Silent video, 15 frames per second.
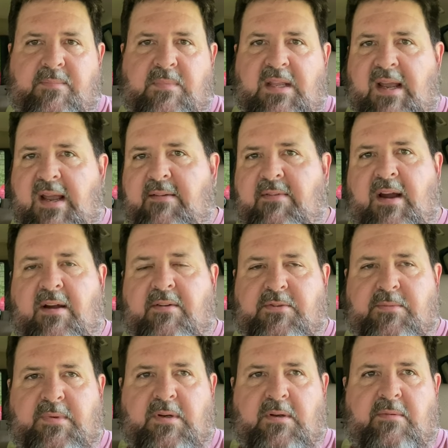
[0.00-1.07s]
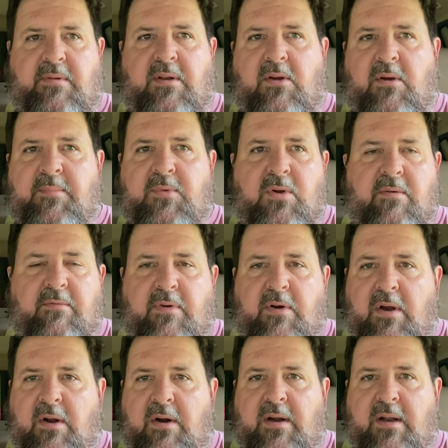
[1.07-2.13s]
to have hives removed. You know, I'm doing them for
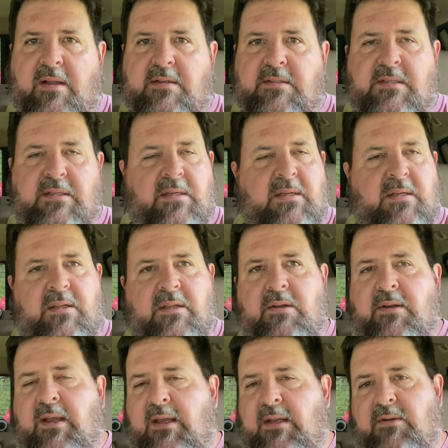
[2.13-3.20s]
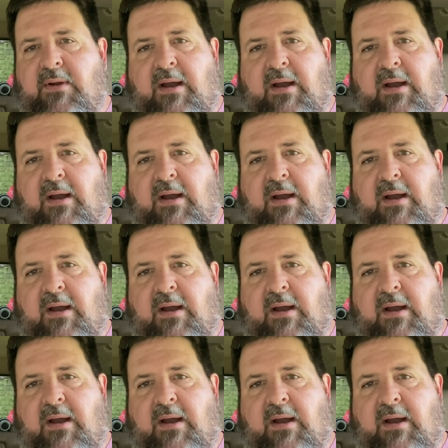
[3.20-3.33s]
$100. You can't do